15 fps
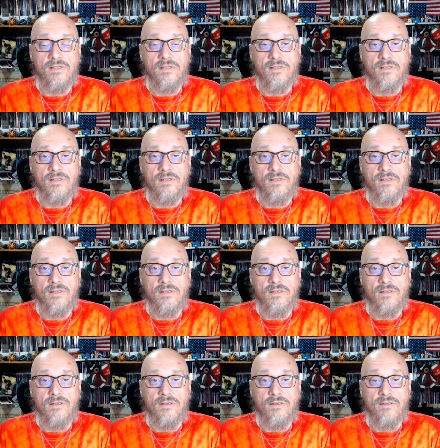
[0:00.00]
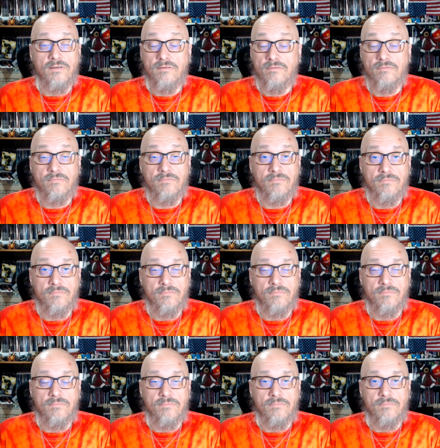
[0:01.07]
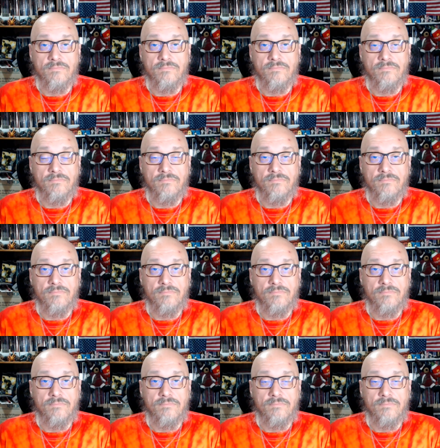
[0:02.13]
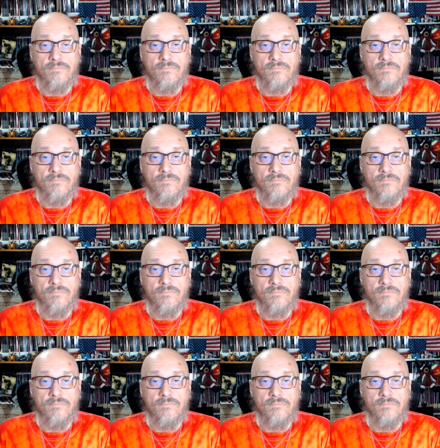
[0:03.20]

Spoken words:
Nothing is said.